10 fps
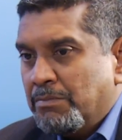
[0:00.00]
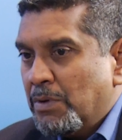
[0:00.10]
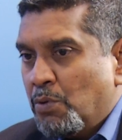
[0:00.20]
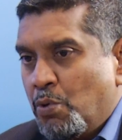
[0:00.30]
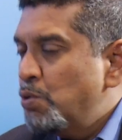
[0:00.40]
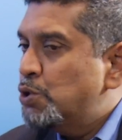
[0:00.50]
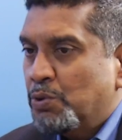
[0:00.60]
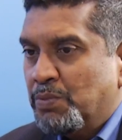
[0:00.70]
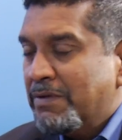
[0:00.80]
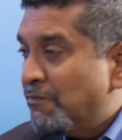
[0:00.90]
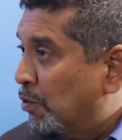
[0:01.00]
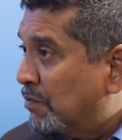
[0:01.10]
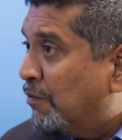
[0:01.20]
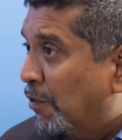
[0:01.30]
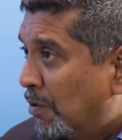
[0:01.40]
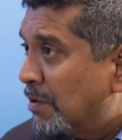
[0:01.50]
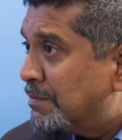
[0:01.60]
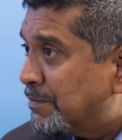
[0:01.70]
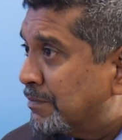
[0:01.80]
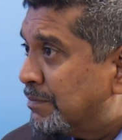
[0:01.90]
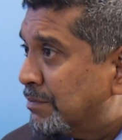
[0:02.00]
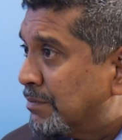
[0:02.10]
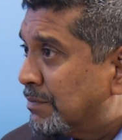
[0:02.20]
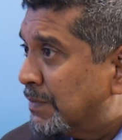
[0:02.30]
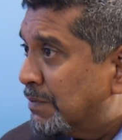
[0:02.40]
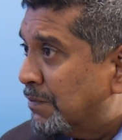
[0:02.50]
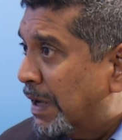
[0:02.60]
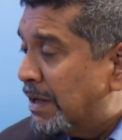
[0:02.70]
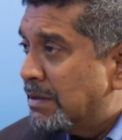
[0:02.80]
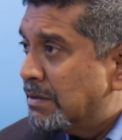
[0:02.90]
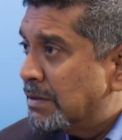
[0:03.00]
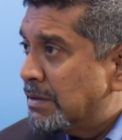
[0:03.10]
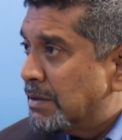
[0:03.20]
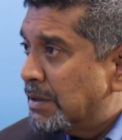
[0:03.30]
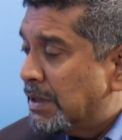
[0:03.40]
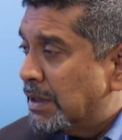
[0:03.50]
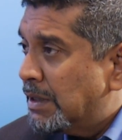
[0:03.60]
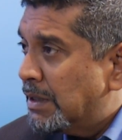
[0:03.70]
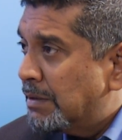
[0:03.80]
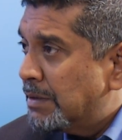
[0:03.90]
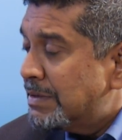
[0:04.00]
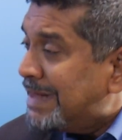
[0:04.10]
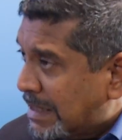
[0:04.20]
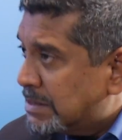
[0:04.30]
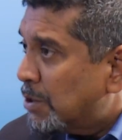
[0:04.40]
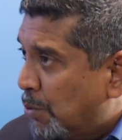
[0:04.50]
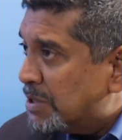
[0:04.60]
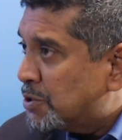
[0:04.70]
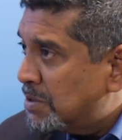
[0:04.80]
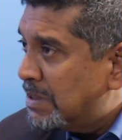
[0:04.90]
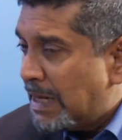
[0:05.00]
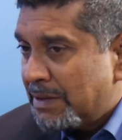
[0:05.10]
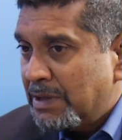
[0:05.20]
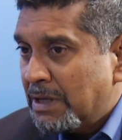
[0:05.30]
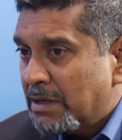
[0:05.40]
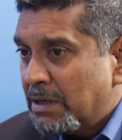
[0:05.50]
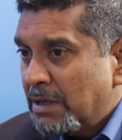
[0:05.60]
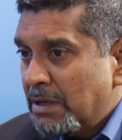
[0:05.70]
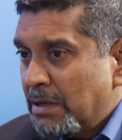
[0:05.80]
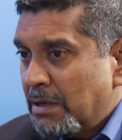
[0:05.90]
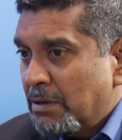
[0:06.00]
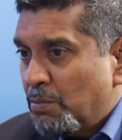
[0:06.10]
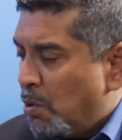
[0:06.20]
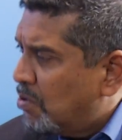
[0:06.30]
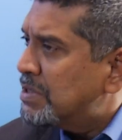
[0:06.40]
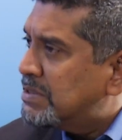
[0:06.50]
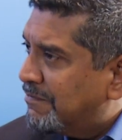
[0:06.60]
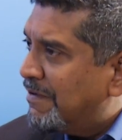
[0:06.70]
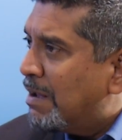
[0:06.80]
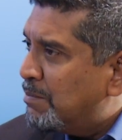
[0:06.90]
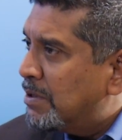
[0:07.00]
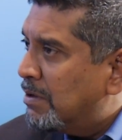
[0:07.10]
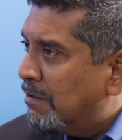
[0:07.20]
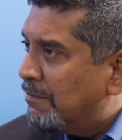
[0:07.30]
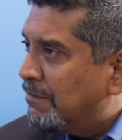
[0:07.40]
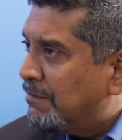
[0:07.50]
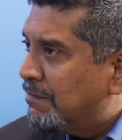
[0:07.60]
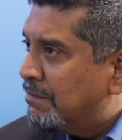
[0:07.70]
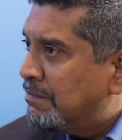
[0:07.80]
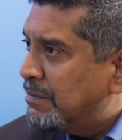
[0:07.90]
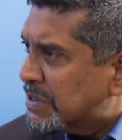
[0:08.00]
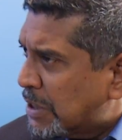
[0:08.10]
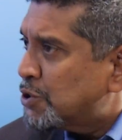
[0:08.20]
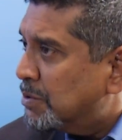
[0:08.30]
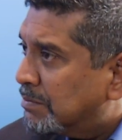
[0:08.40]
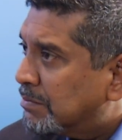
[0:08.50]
who should we vote for, right? That's the question that I think warrants a fair bit of discussion.